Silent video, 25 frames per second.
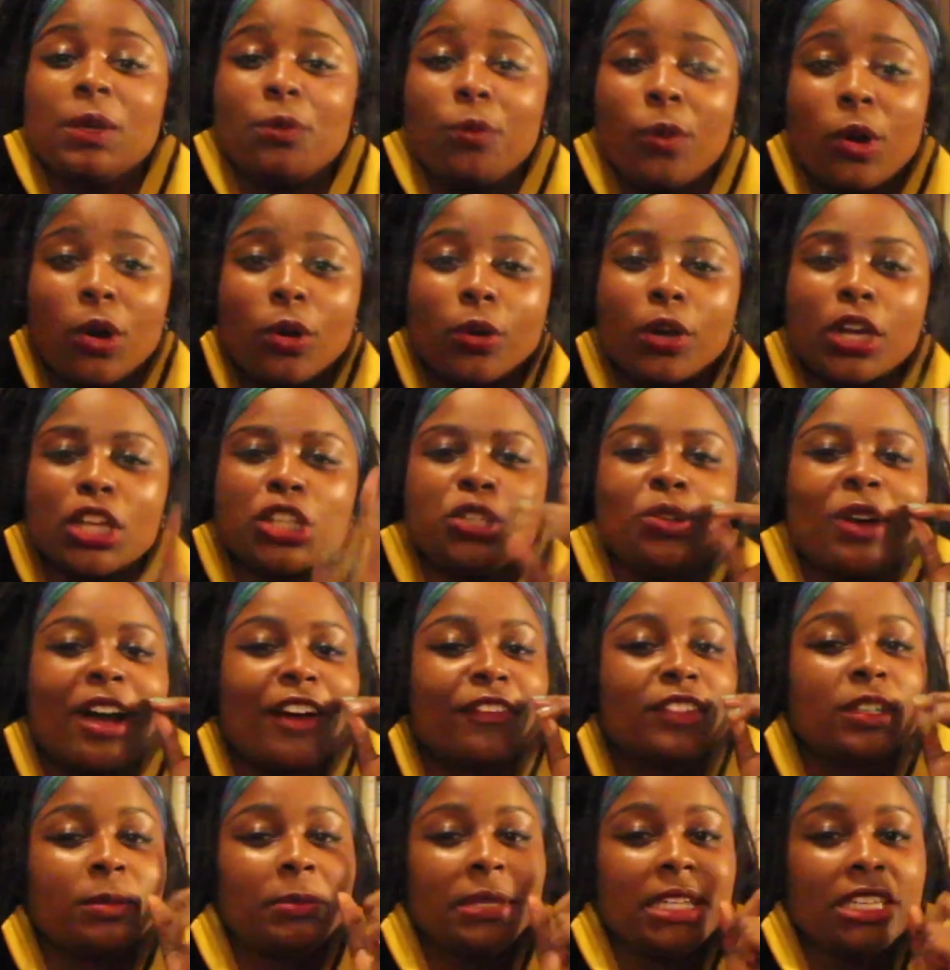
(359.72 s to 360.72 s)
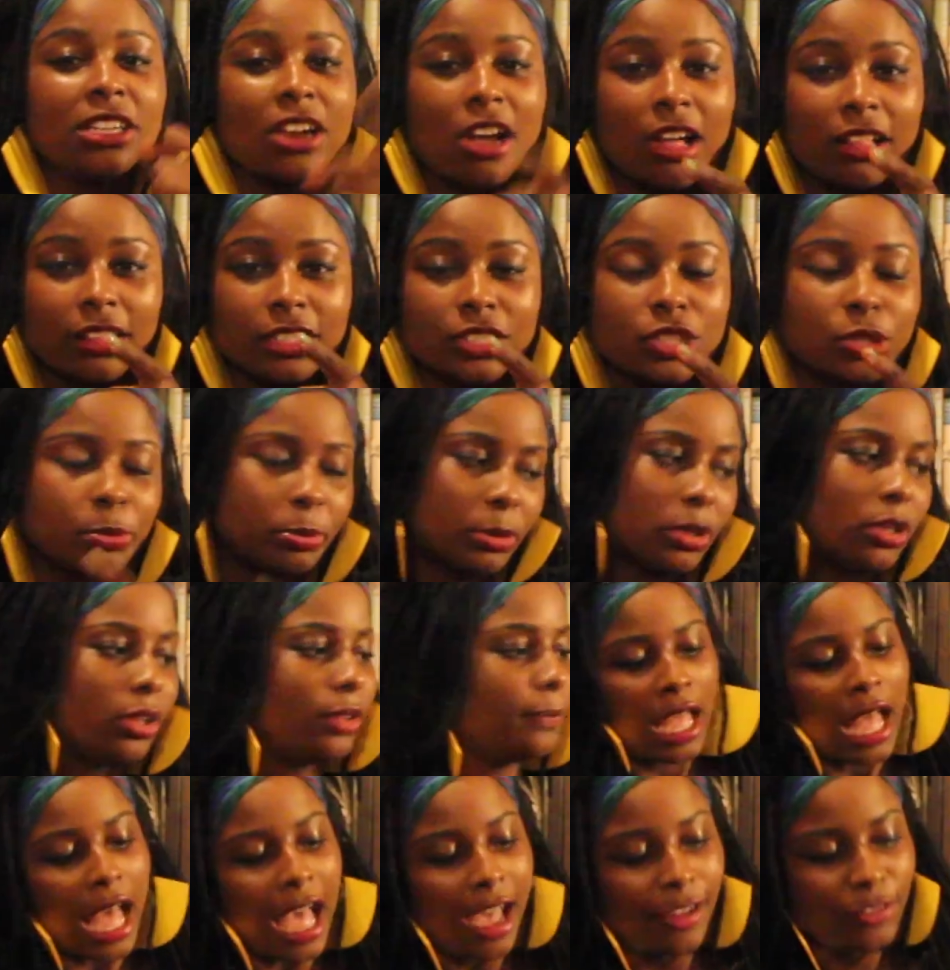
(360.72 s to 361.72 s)
woke, you have to be knowledgeable.
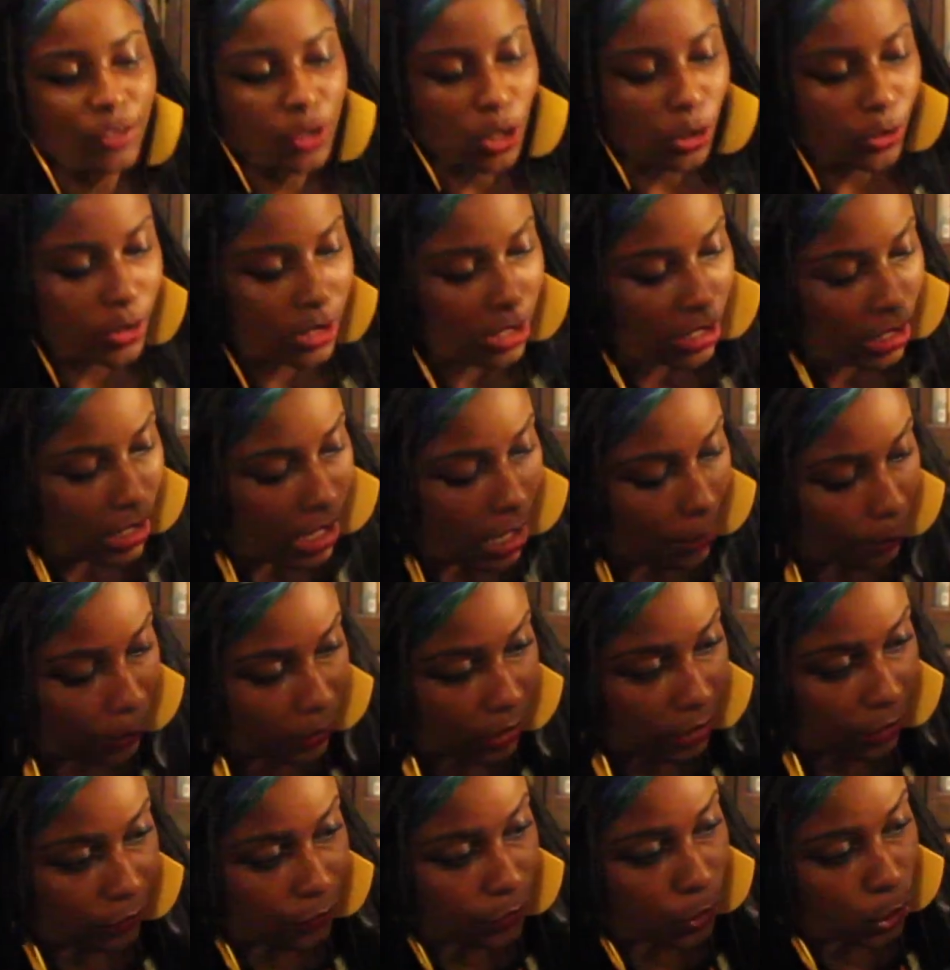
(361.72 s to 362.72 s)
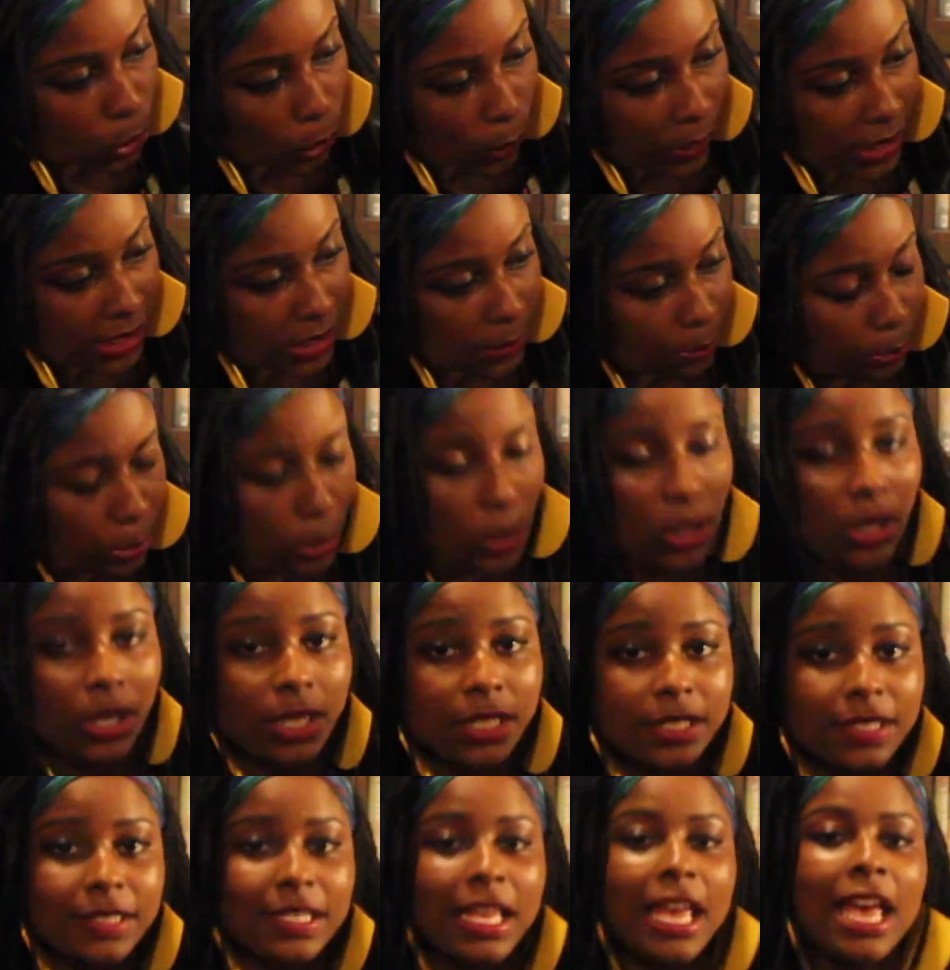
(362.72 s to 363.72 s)
I've chosen a couple of choice
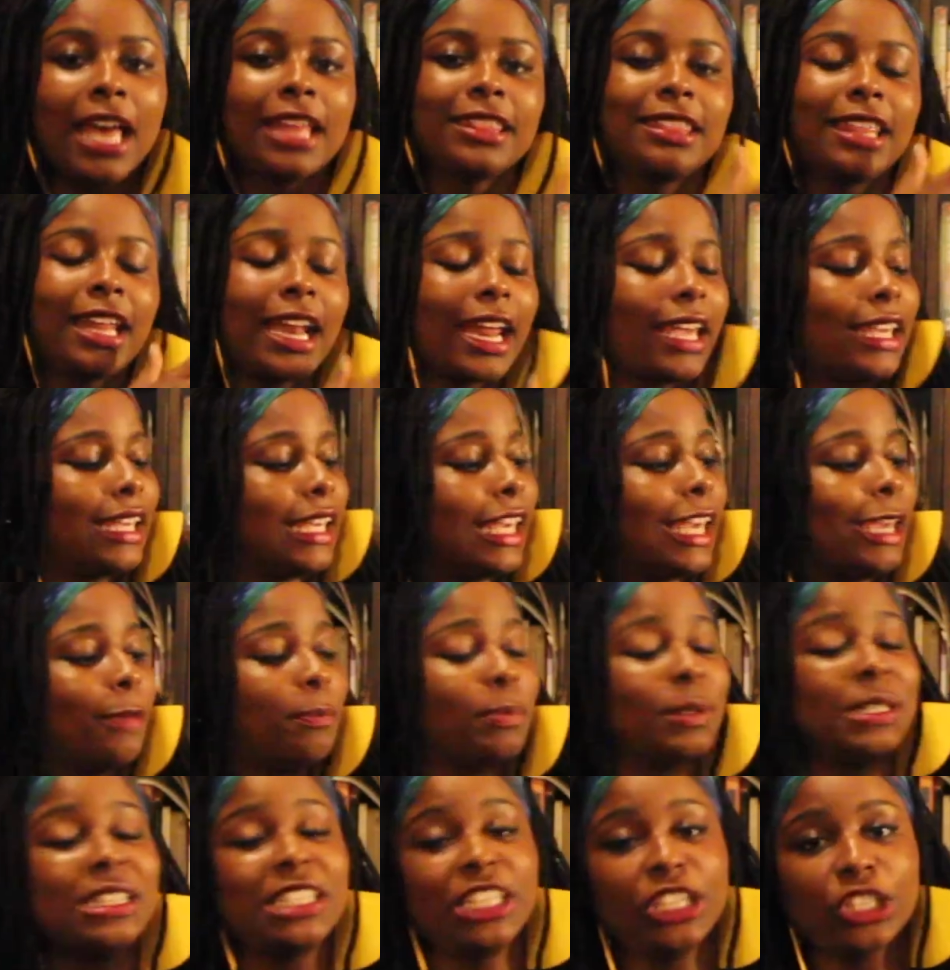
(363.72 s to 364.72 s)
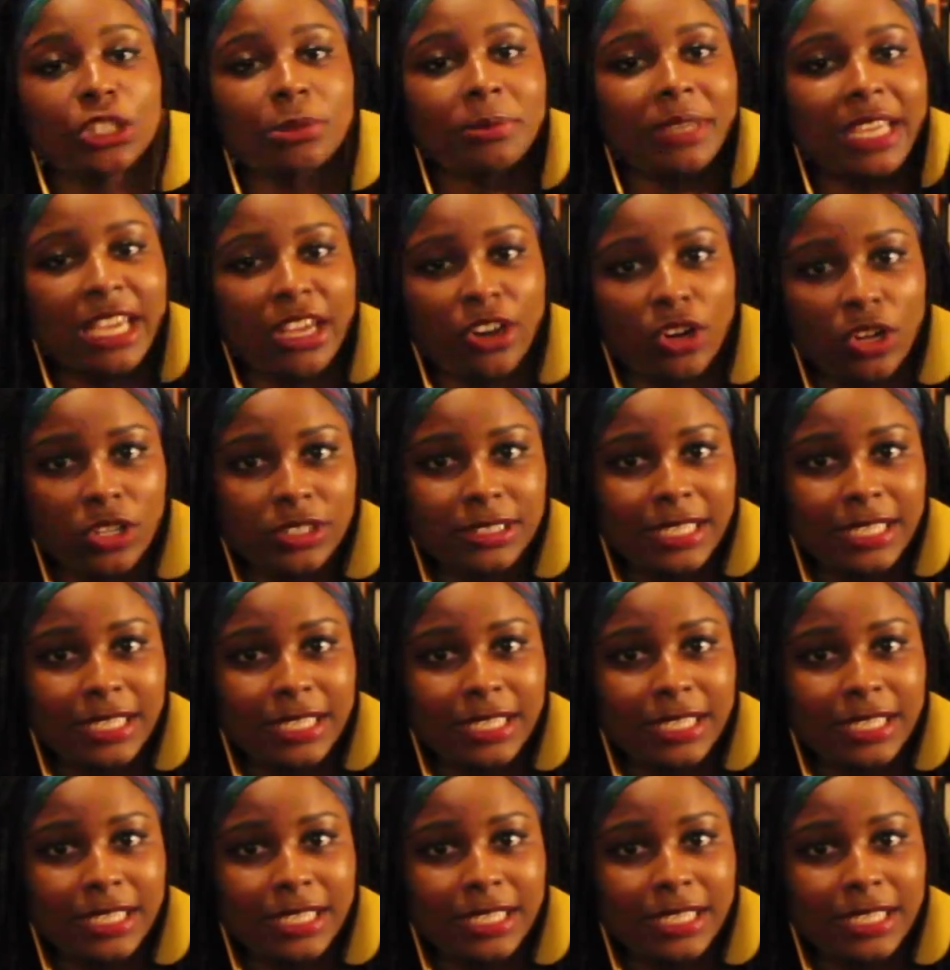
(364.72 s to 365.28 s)
books that I keep near me at all